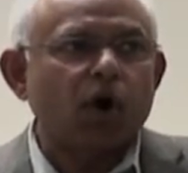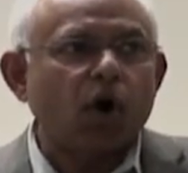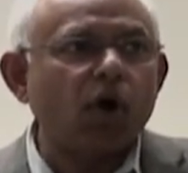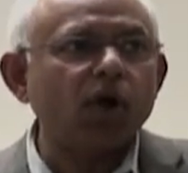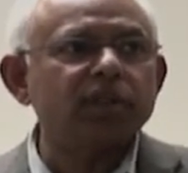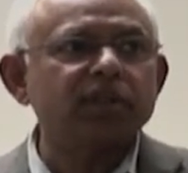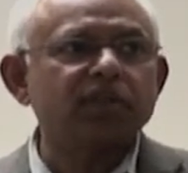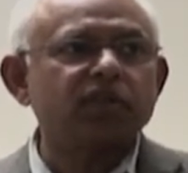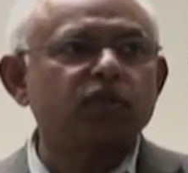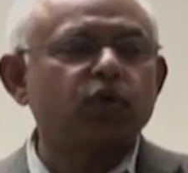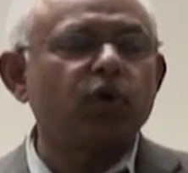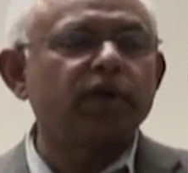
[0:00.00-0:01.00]
All this
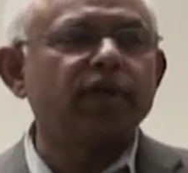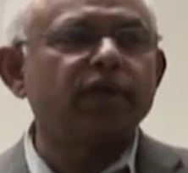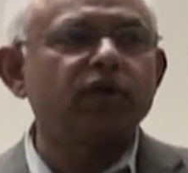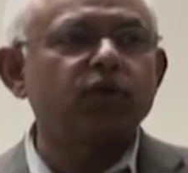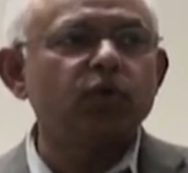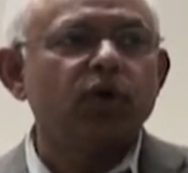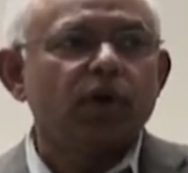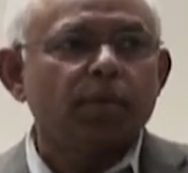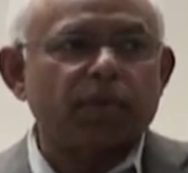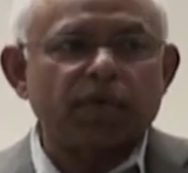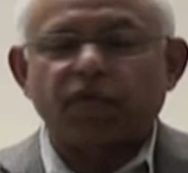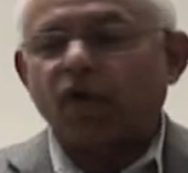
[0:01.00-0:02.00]
is going into
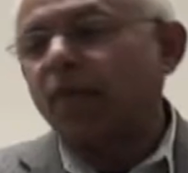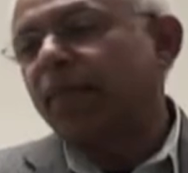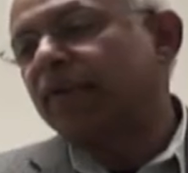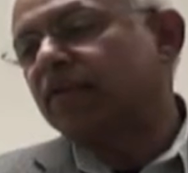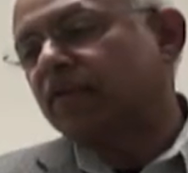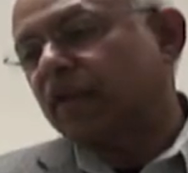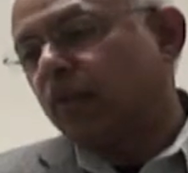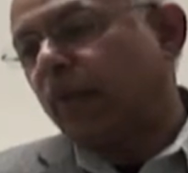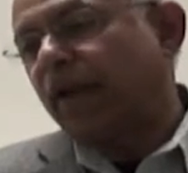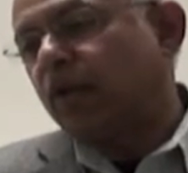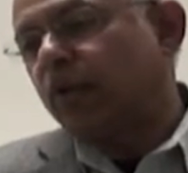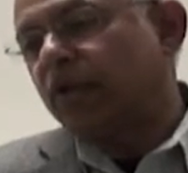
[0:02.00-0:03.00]
performance
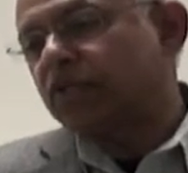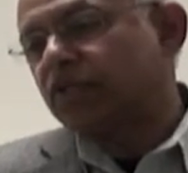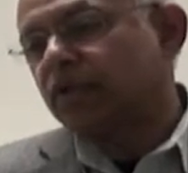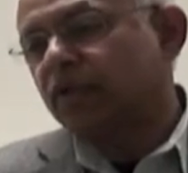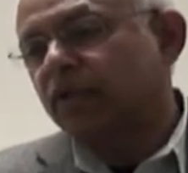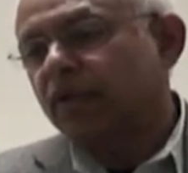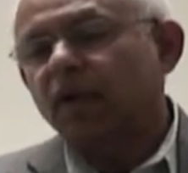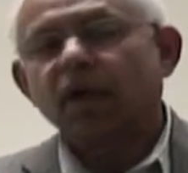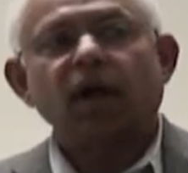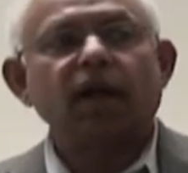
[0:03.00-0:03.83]
evaluation